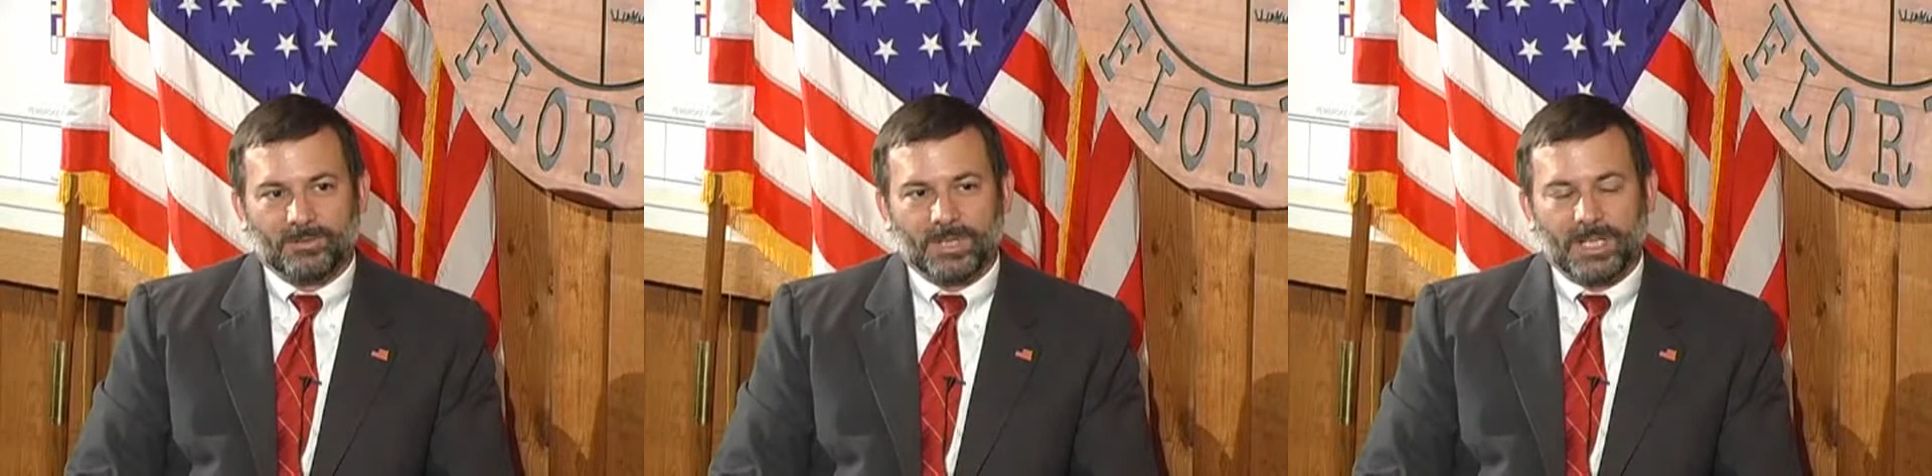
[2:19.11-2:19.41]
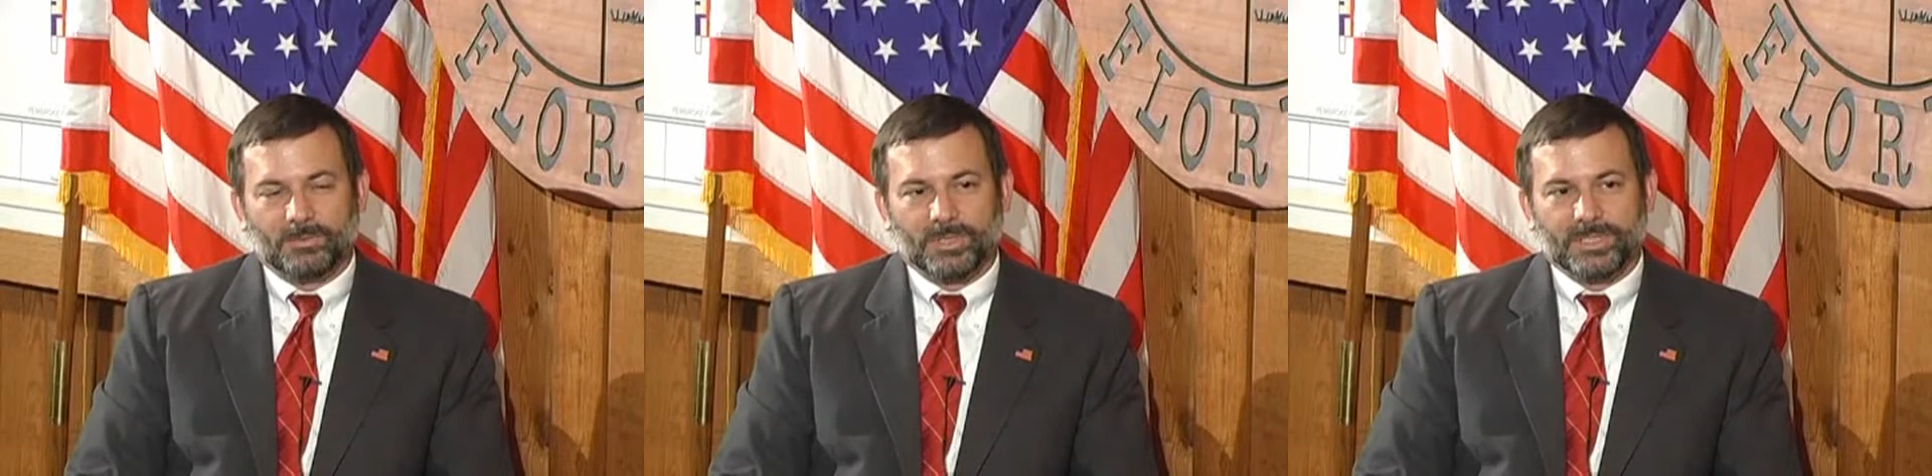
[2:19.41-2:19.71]

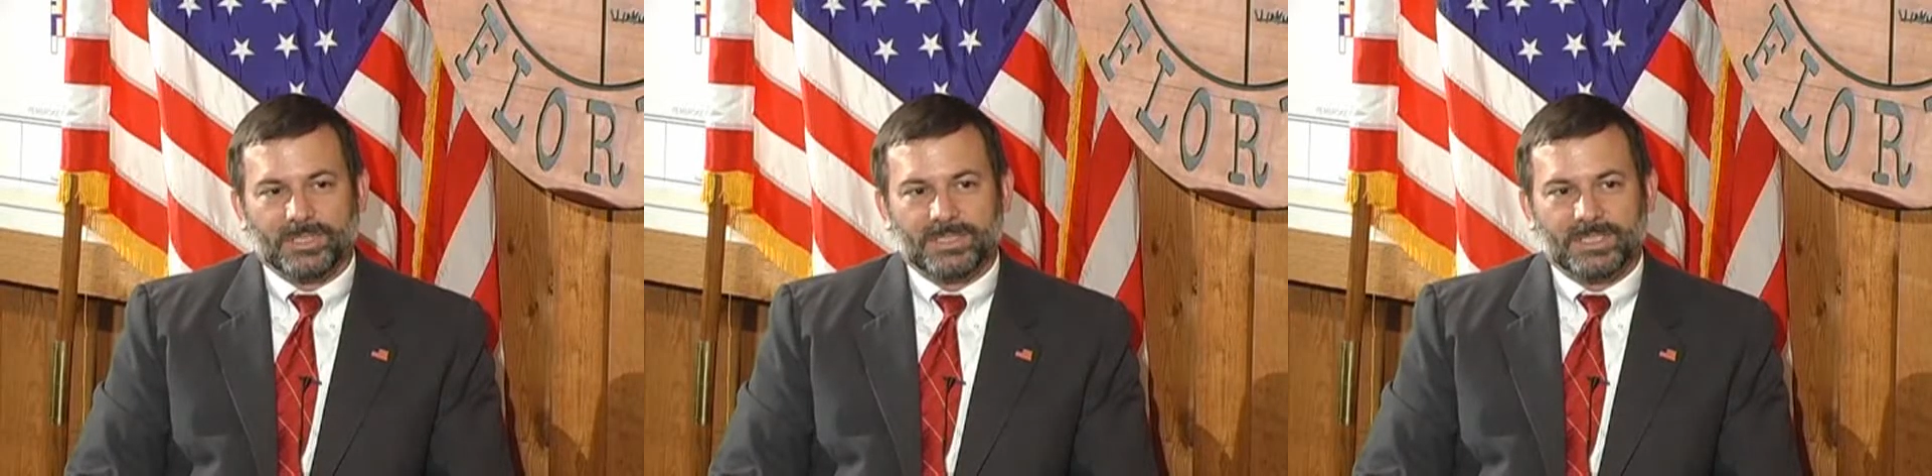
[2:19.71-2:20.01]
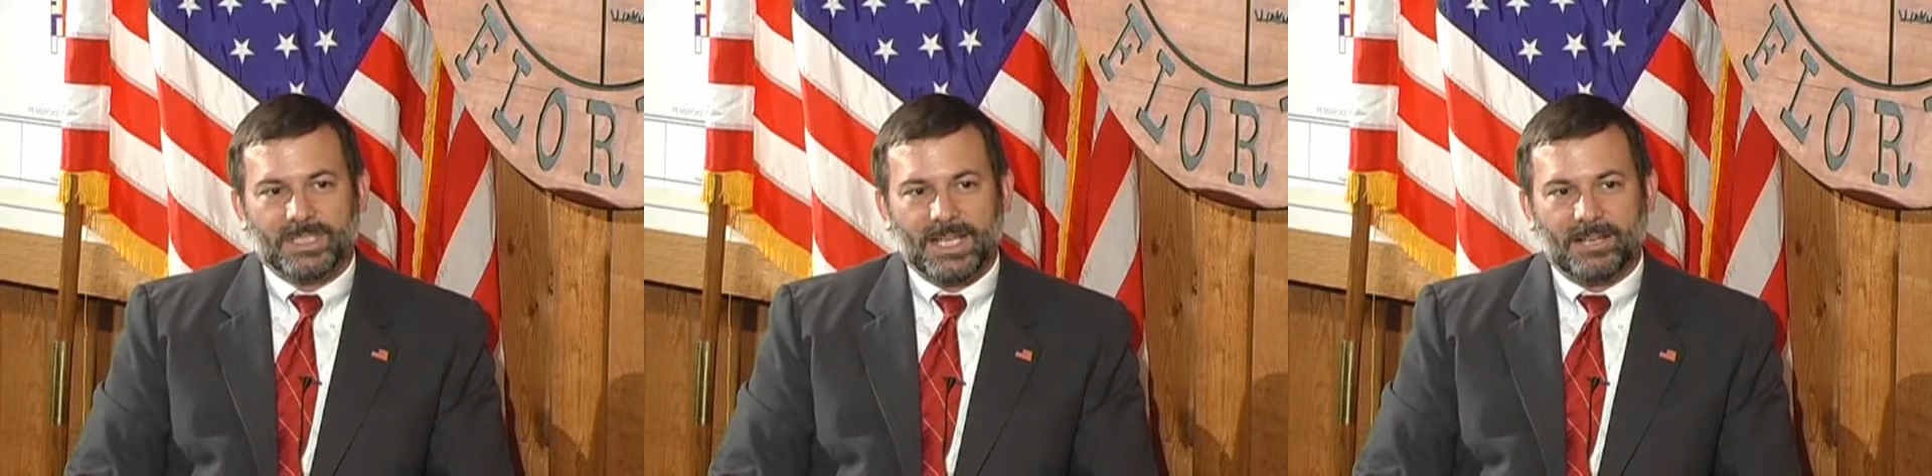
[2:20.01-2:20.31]
Right. Well, the
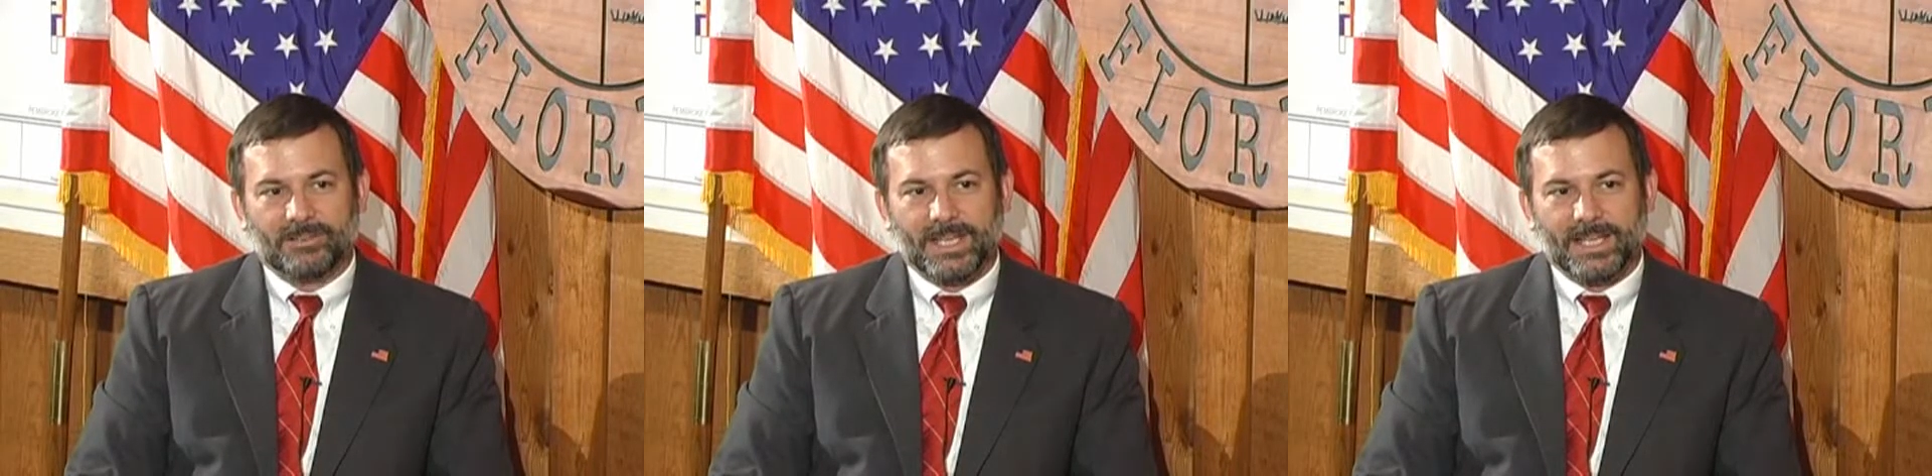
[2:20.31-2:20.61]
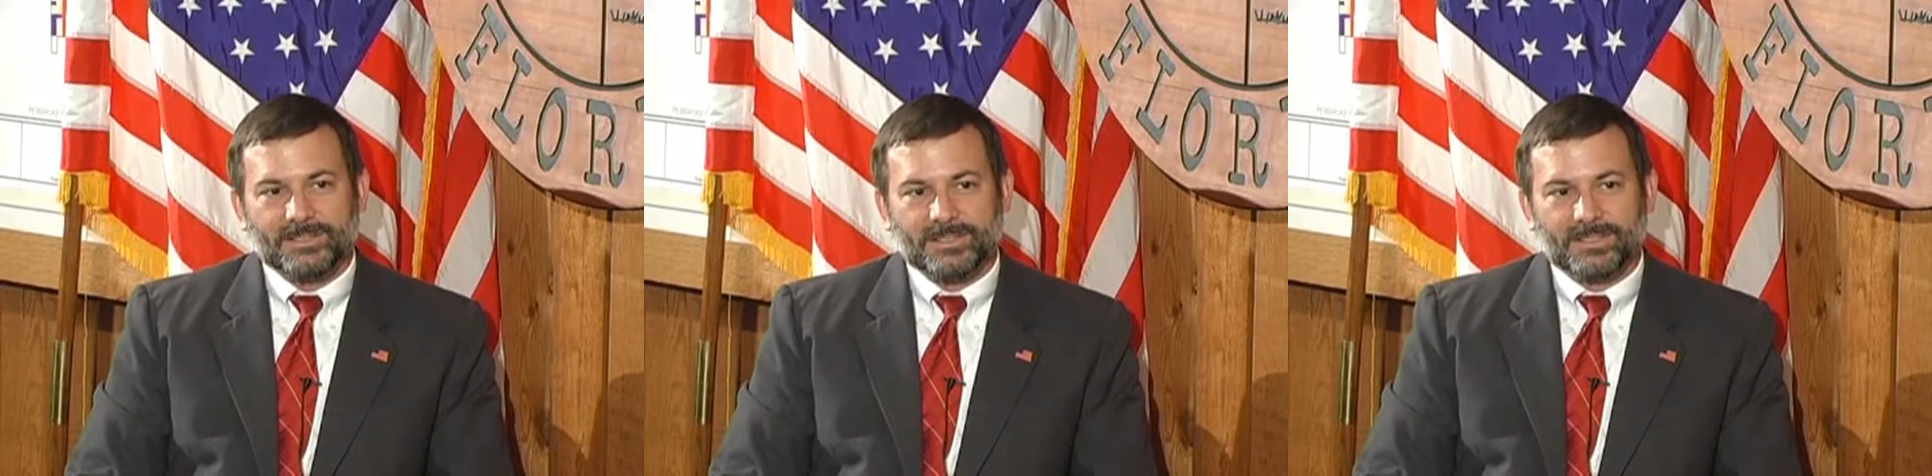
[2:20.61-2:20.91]
town
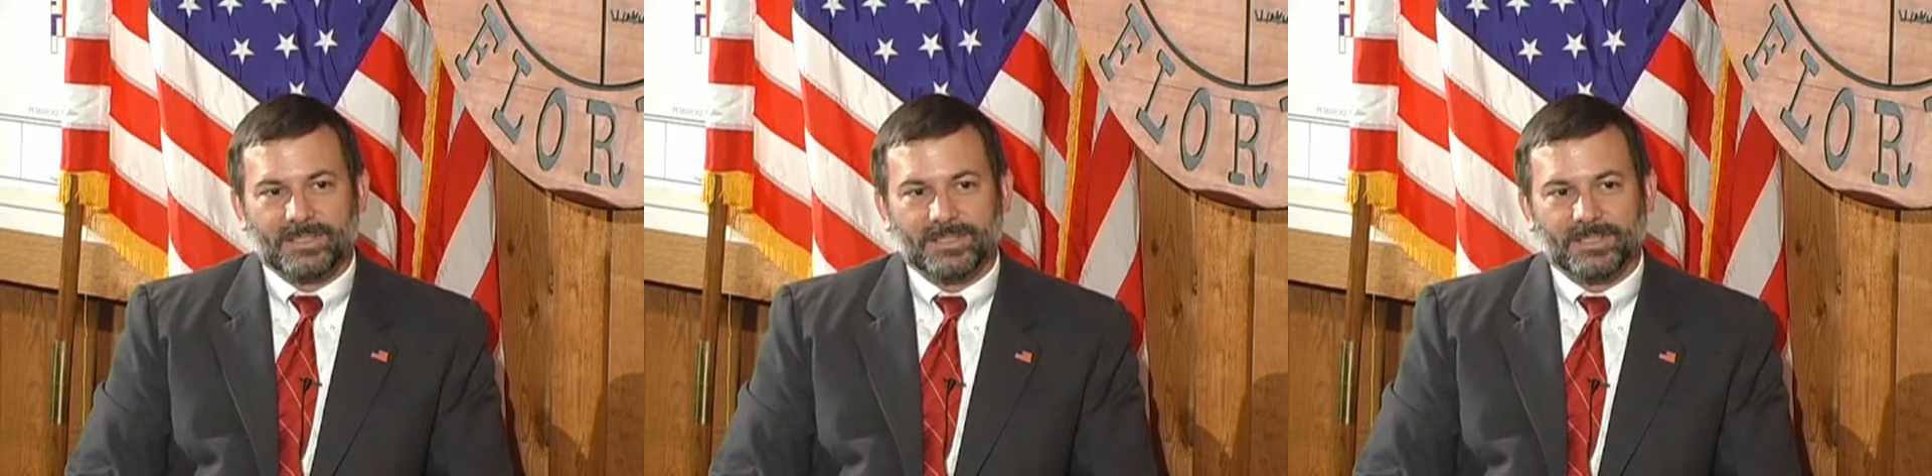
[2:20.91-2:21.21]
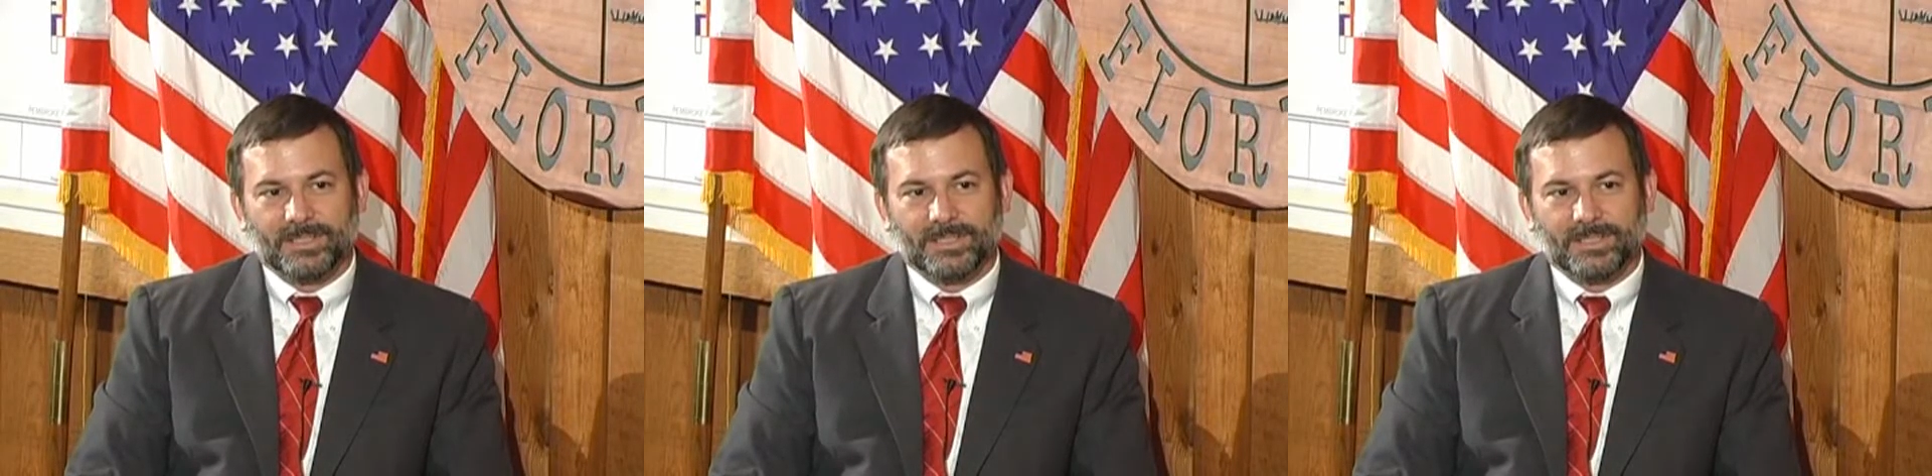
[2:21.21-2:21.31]
hasn't